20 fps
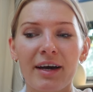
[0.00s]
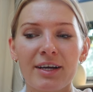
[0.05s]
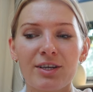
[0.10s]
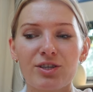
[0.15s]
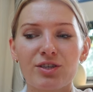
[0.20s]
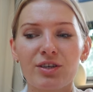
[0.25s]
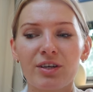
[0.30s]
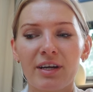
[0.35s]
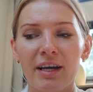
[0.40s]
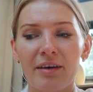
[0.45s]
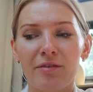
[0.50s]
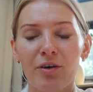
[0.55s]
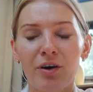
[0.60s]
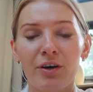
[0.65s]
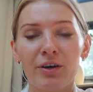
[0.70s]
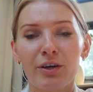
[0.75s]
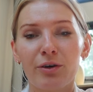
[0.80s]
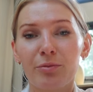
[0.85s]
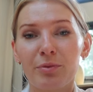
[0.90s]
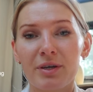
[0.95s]
I just couldn't have
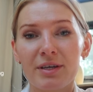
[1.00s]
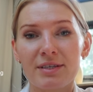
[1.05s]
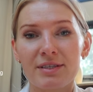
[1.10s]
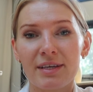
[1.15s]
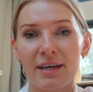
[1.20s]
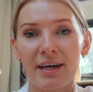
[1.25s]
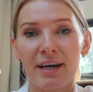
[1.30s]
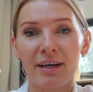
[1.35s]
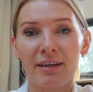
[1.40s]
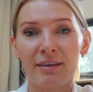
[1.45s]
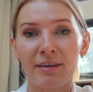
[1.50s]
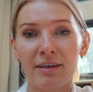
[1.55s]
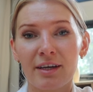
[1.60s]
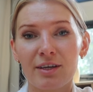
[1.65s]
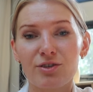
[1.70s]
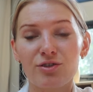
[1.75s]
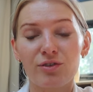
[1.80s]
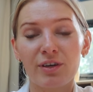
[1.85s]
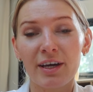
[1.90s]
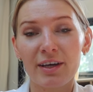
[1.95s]
audio because they had the
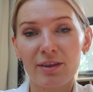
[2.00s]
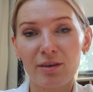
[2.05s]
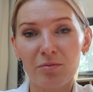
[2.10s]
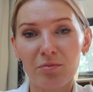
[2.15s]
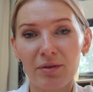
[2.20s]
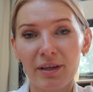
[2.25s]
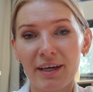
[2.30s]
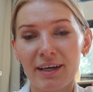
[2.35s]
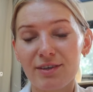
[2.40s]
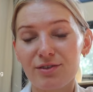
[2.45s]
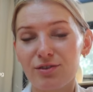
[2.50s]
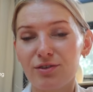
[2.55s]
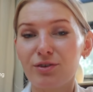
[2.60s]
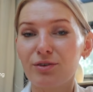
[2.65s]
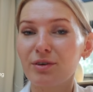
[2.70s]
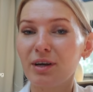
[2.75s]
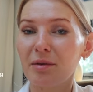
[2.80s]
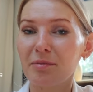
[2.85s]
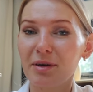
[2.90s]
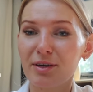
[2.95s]
national anthem playing, so you,
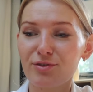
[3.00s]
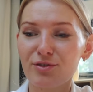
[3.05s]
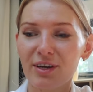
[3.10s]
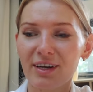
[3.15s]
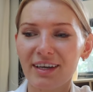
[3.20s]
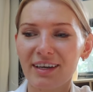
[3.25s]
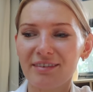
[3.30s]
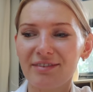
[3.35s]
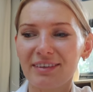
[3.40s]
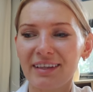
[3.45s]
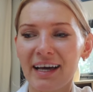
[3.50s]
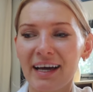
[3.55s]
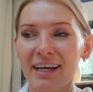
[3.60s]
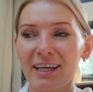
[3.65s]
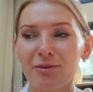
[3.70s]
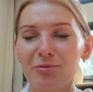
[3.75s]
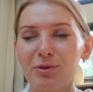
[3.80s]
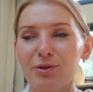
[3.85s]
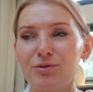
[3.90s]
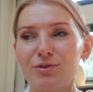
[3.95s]
I'm not trying to get flagged,
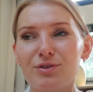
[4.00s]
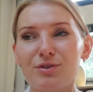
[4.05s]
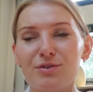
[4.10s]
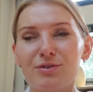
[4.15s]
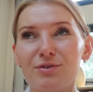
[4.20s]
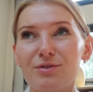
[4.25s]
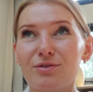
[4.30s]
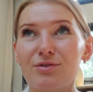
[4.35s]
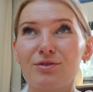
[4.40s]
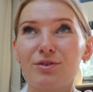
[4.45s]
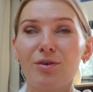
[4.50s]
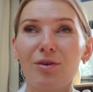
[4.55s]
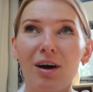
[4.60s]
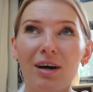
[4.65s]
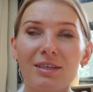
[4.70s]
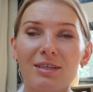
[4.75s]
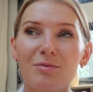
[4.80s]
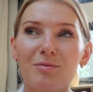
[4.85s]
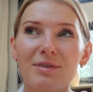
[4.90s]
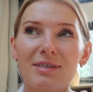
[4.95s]
but it was so
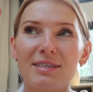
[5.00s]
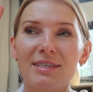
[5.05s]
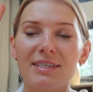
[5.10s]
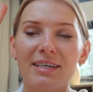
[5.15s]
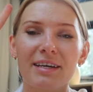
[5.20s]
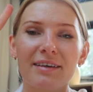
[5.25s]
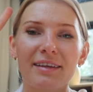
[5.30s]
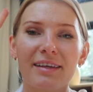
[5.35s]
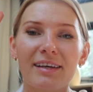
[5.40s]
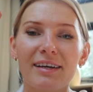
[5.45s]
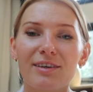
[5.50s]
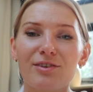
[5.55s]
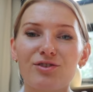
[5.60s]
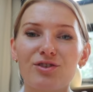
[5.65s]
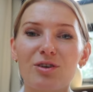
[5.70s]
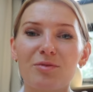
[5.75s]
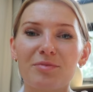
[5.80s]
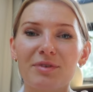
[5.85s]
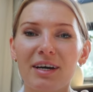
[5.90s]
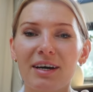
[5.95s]
awesome to see. They like
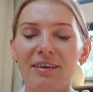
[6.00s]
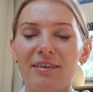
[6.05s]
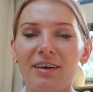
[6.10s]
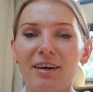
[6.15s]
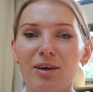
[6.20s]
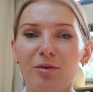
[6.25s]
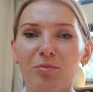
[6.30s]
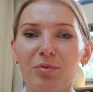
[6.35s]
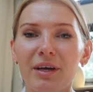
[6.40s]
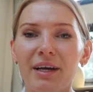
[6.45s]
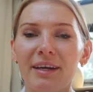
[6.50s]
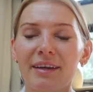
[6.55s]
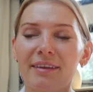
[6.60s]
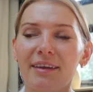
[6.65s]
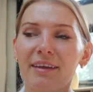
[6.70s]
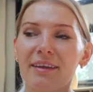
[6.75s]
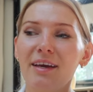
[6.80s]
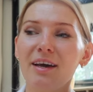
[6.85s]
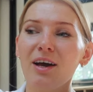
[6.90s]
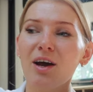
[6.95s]
jumped out of the airplane, and
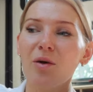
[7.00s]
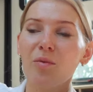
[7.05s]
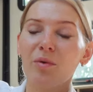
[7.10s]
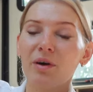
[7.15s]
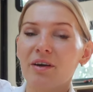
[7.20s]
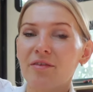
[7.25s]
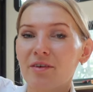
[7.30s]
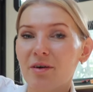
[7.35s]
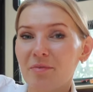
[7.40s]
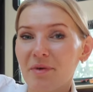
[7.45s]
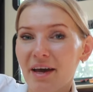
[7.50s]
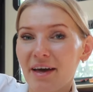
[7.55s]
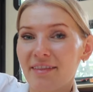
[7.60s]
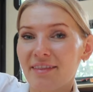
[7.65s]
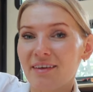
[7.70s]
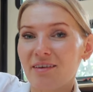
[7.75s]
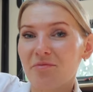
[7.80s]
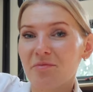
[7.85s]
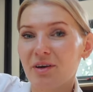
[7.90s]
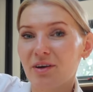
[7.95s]
then one of them had
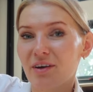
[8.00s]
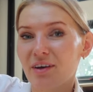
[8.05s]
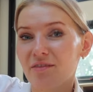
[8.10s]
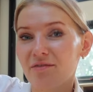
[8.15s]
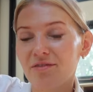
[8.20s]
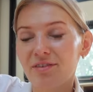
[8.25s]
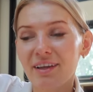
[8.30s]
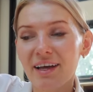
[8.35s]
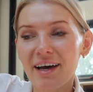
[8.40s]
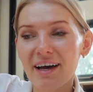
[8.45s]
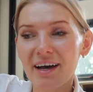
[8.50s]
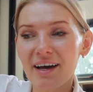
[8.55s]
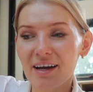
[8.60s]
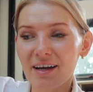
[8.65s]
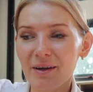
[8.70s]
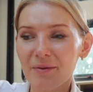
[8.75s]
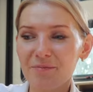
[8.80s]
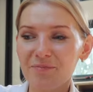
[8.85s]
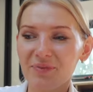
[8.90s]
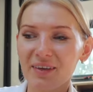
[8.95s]
the American
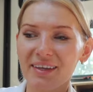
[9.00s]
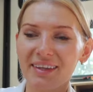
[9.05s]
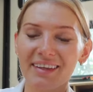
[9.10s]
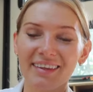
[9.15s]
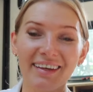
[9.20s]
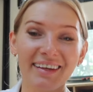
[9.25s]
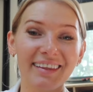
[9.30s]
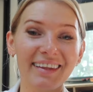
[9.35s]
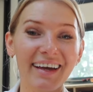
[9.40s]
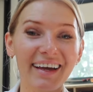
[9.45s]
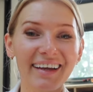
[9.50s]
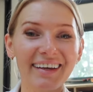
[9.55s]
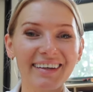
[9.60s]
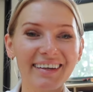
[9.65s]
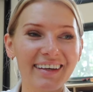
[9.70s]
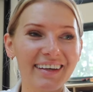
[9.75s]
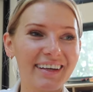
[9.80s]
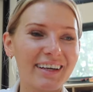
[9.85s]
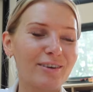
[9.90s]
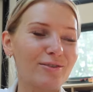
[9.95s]
flag, and then they
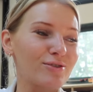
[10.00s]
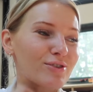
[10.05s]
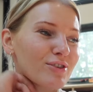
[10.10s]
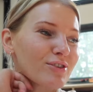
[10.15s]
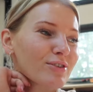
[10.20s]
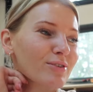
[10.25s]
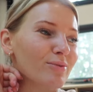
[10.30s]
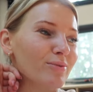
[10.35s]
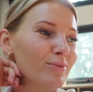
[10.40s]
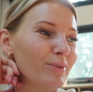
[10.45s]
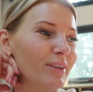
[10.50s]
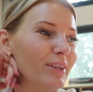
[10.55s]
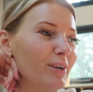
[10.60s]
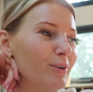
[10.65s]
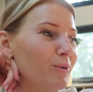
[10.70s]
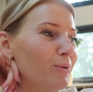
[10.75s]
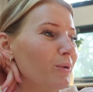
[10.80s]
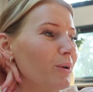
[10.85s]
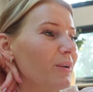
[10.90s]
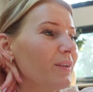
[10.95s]
landed. It was just really
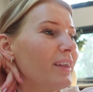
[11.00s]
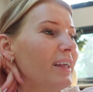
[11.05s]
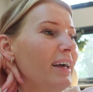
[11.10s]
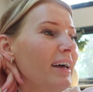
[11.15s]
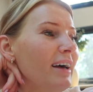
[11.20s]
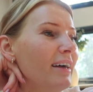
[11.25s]
cool.